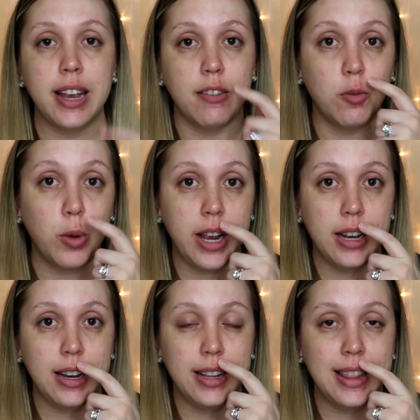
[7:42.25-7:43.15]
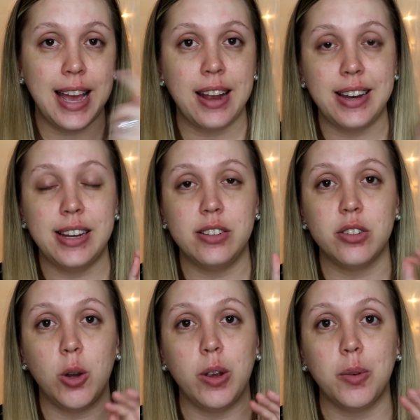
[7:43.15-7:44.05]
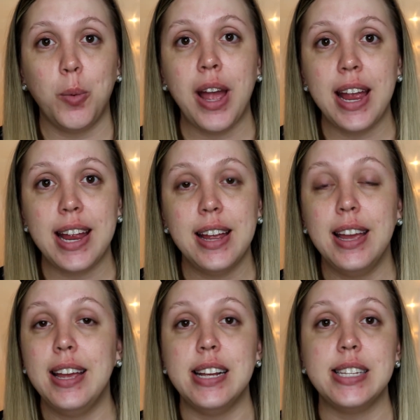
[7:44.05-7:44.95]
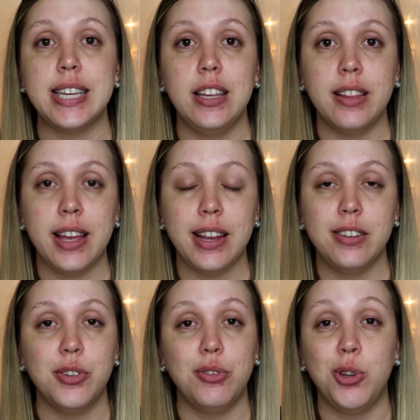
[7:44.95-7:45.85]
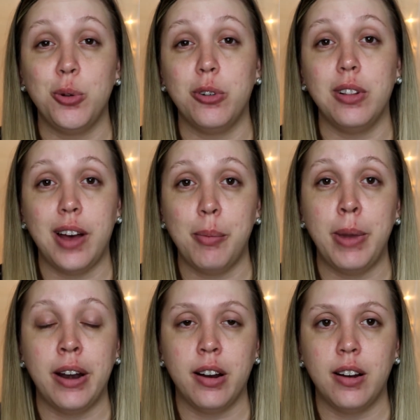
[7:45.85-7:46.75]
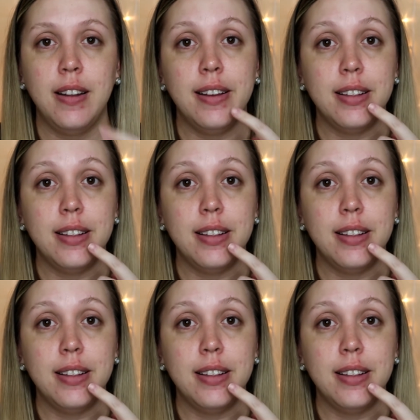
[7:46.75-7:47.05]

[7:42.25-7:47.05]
I have one that is going away, it's healing, doing a lot better.